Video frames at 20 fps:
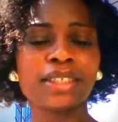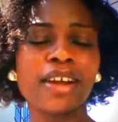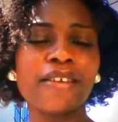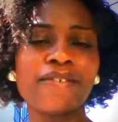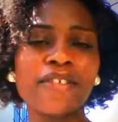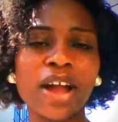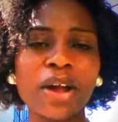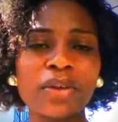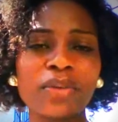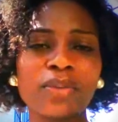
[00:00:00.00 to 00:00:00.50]
So I
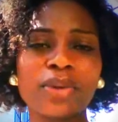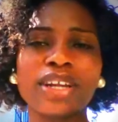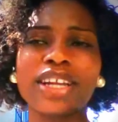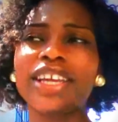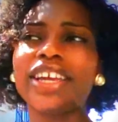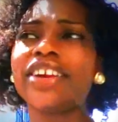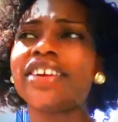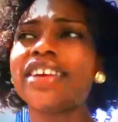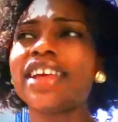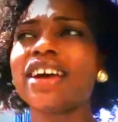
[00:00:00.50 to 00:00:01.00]
found one
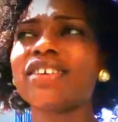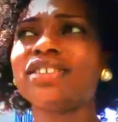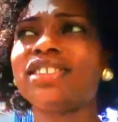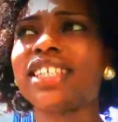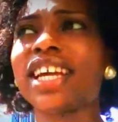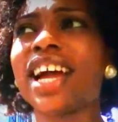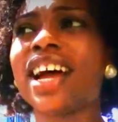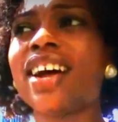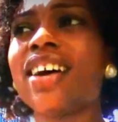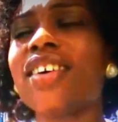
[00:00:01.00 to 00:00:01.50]
here
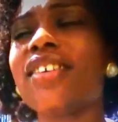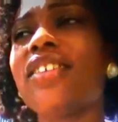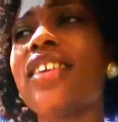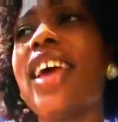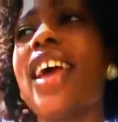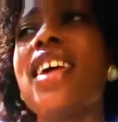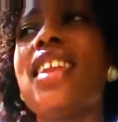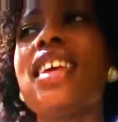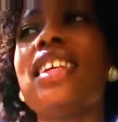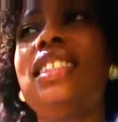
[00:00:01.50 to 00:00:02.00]
downtown,
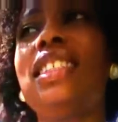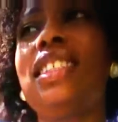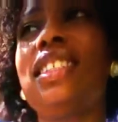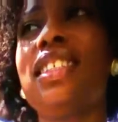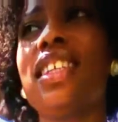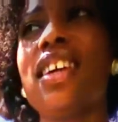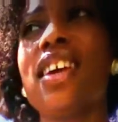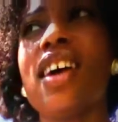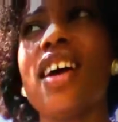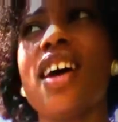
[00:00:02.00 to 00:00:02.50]
and it's
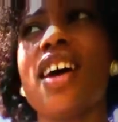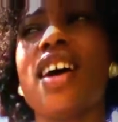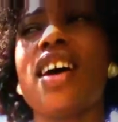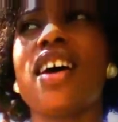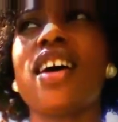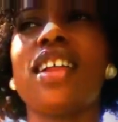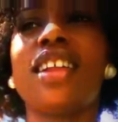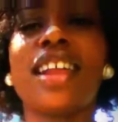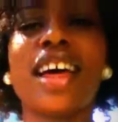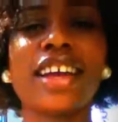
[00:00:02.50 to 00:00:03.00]

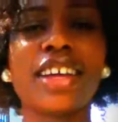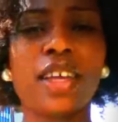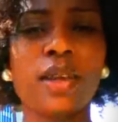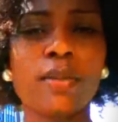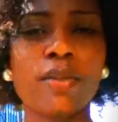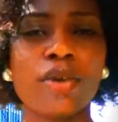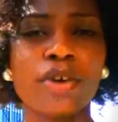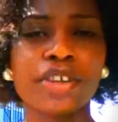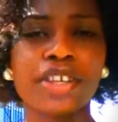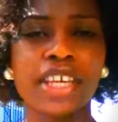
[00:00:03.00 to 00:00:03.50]
La
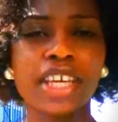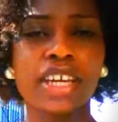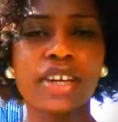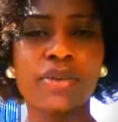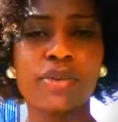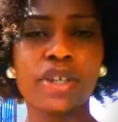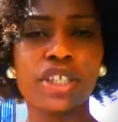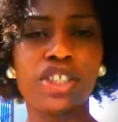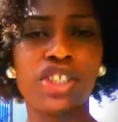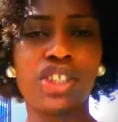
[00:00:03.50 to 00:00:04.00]

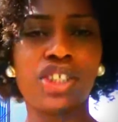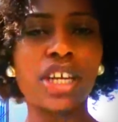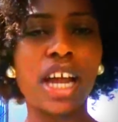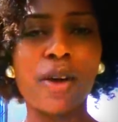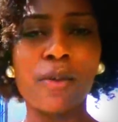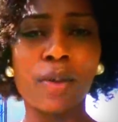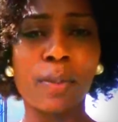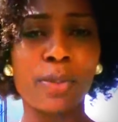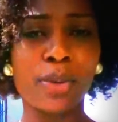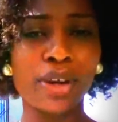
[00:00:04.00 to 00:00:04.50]
Quimoya, which
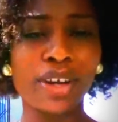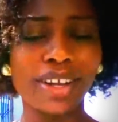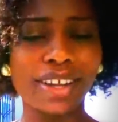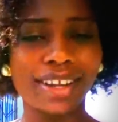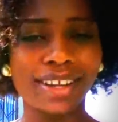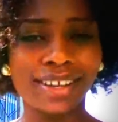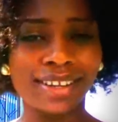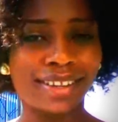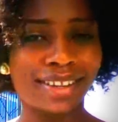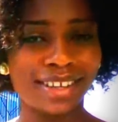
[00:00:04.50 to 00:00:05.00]
I will put
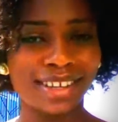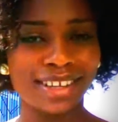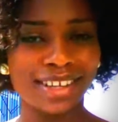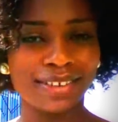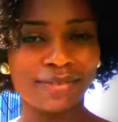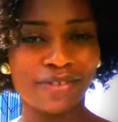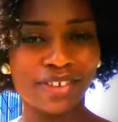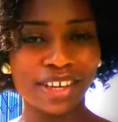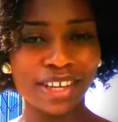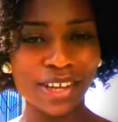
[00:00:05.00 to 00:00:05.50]
in
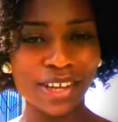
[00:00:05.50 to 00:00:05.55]
the